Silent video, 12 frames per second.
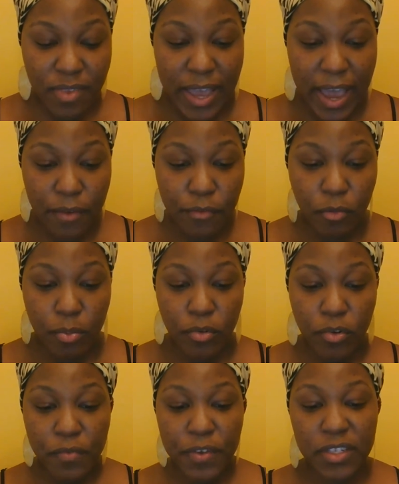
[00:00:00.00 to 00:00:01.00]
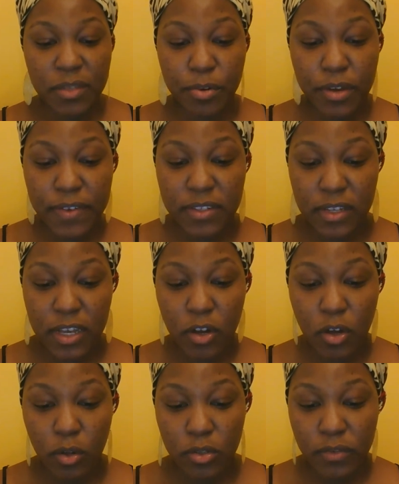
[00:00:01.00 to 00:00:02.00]
Afro-Peruvians previously
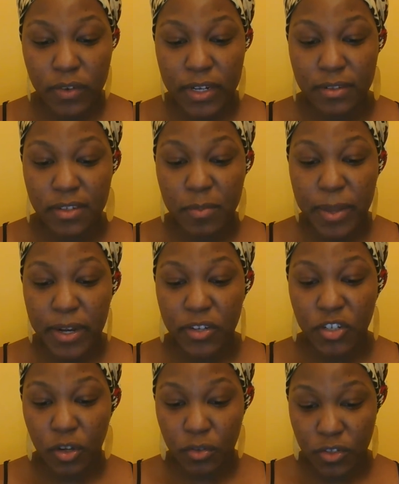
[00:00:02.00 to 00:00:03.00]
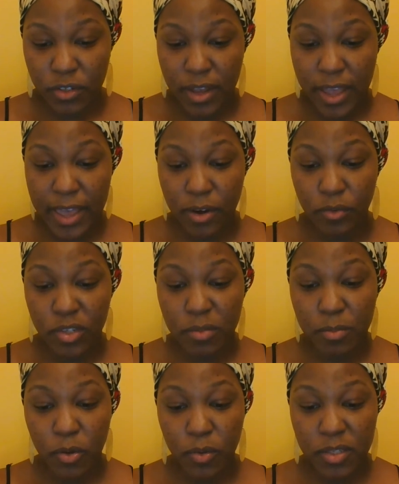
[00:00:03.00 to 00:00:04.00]
acculturated to Spanish culture and who
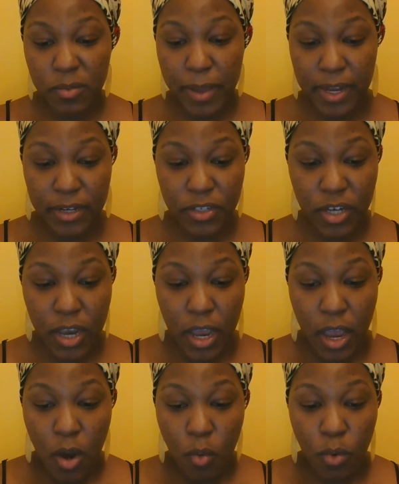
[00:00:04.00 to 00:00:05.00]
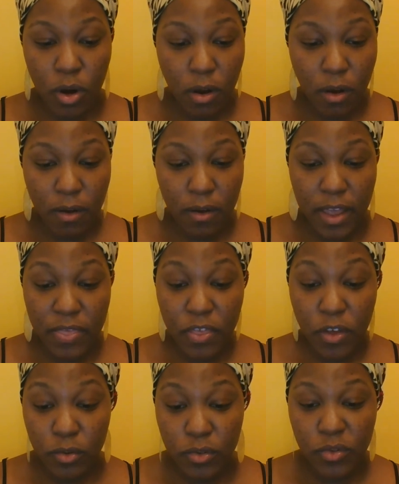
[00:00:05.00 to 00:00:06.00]
spoke Spanish
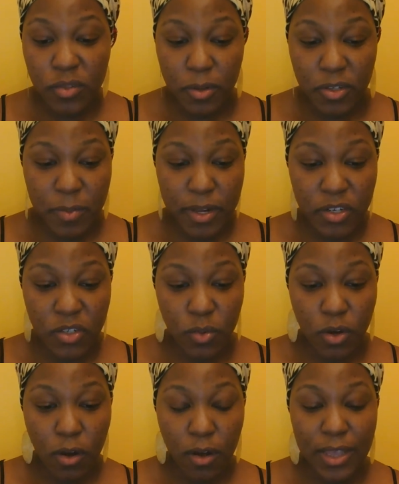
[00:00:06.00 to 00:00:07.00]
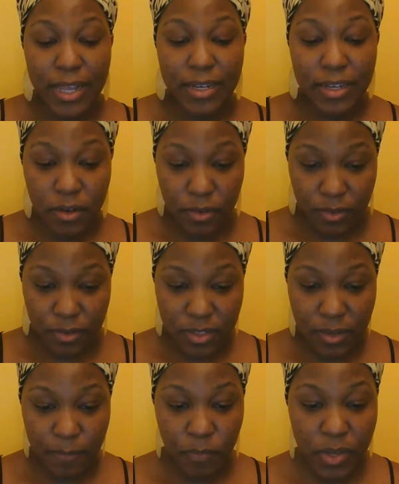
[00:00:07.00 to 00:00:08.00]
those who spoke Spanish were called
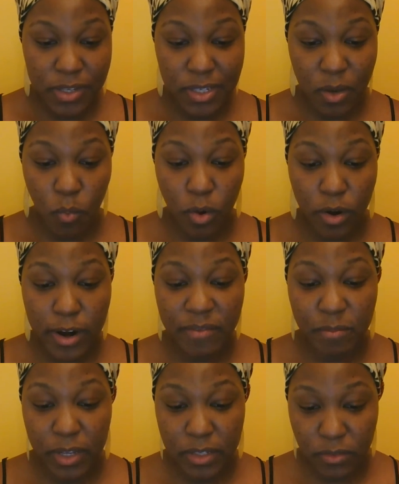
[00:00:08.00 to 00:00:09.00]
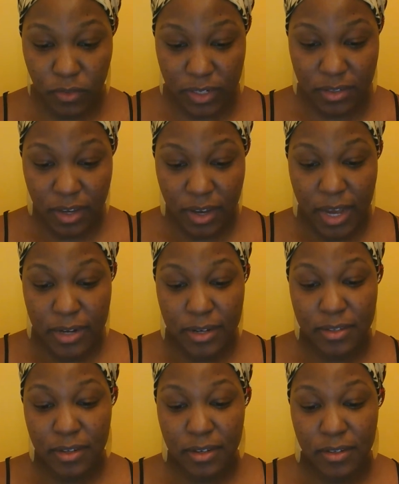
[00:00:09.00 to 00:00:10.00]
Ladinos. Some were of mixed race,
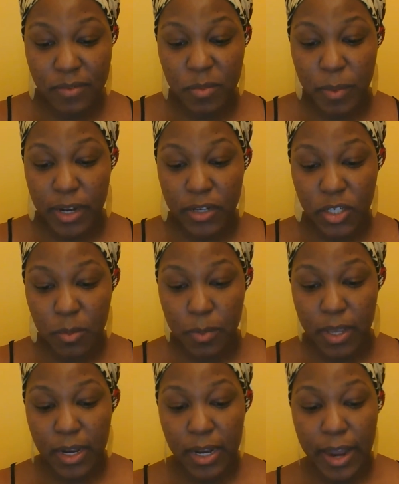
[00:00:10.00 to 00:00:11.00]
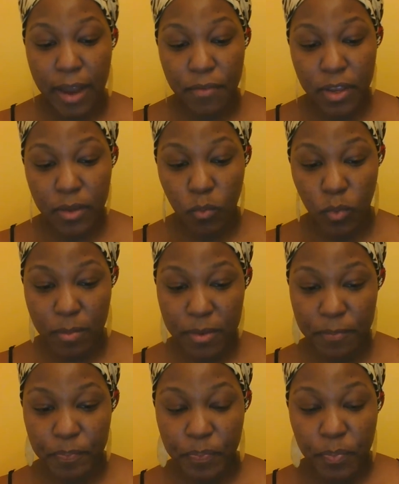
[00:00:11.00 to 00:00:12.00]
descendants of Spanish men and African
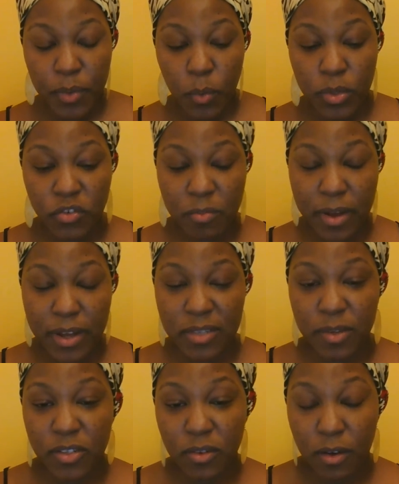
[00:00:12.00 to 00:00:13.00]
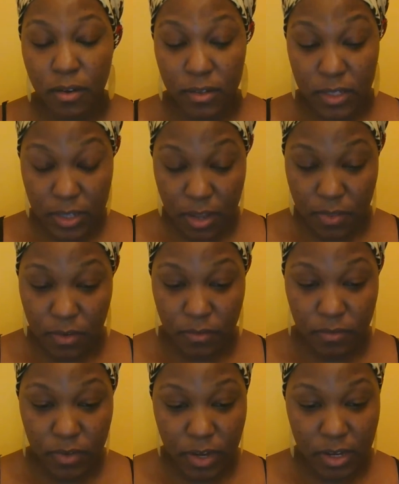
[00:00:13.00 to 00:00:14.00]
women, which reminds me of another
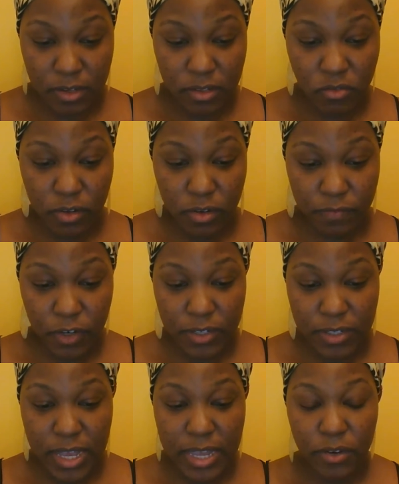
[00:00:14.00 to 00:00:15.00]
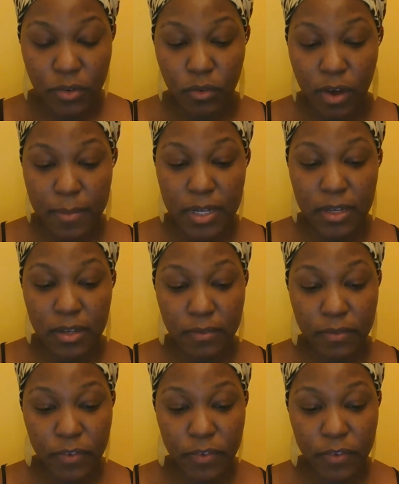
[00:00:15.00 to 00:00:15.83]
verse in Deuteronomy,